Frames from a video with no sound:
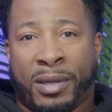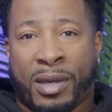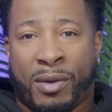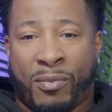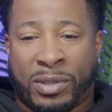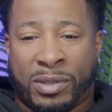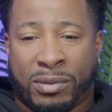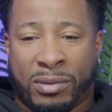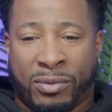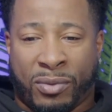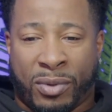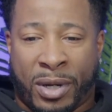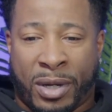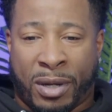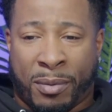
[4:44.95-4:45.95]
And we,
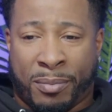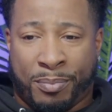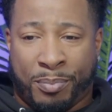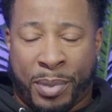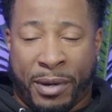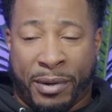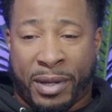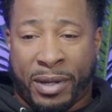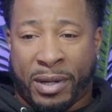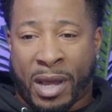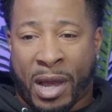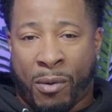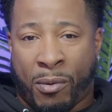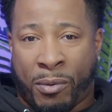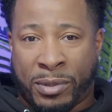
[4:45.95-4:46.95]
we're in a period
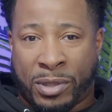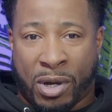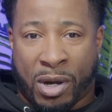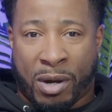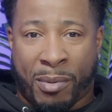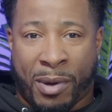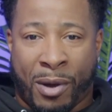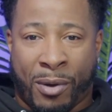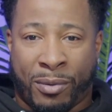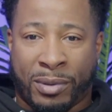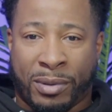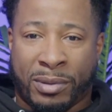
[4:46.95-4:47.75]
now where we talk about